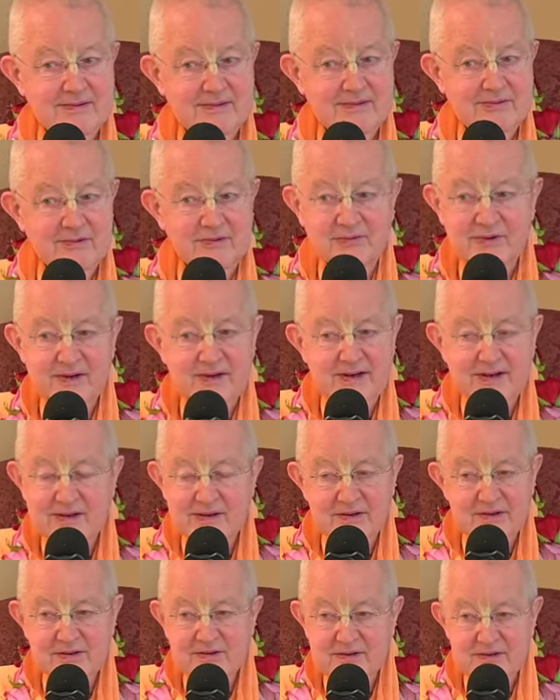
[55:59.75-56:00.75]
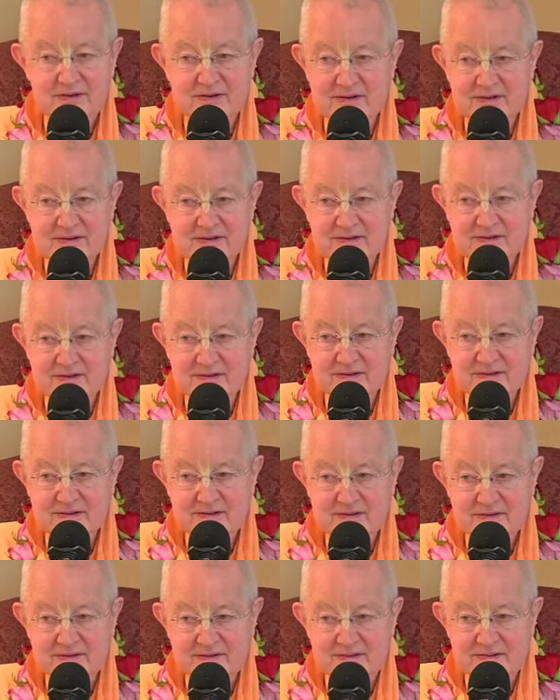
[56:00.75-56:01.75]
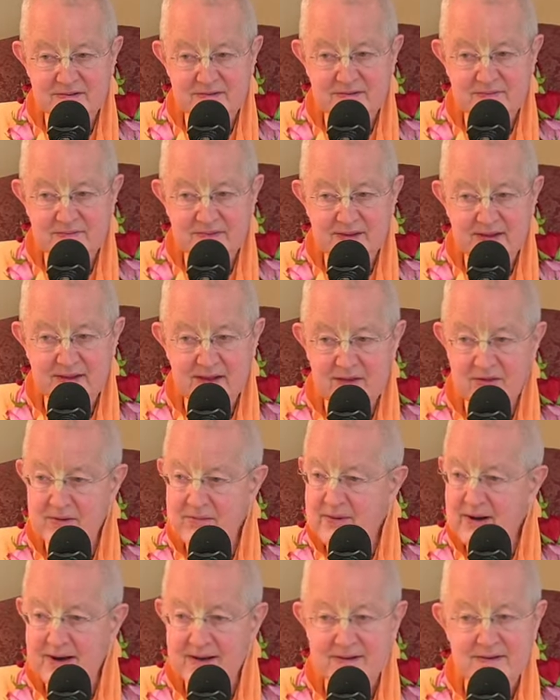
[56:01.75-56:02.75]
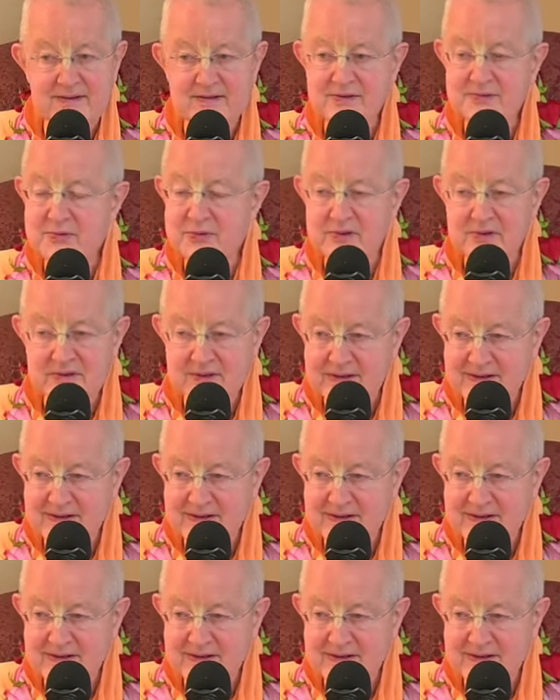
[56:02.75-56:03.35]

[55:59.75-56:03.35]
very conditioned. And the mind is swirling.